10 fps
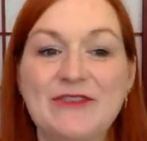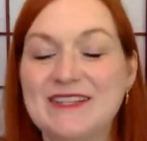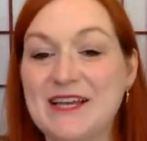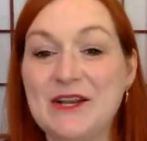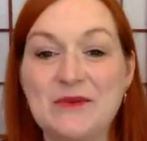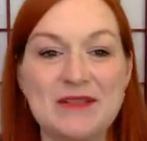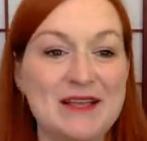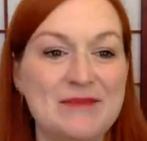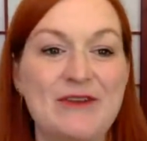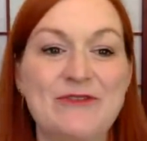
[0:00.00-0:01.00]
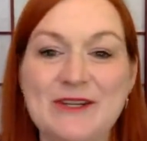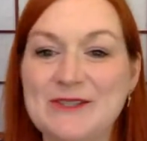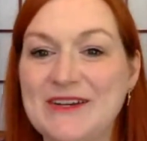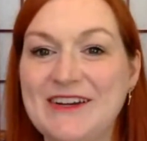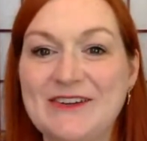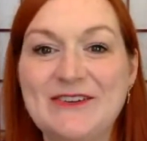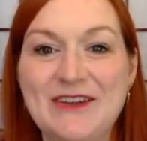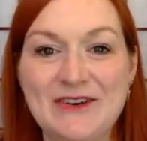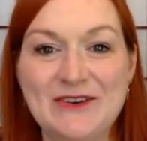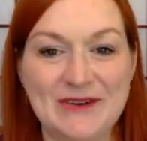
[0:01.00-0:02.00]
because I know a lot of my friends are here who
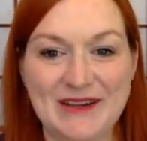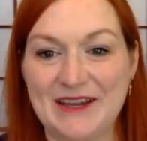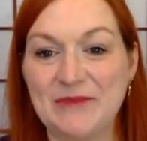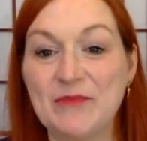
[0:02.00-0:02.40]
know who I am,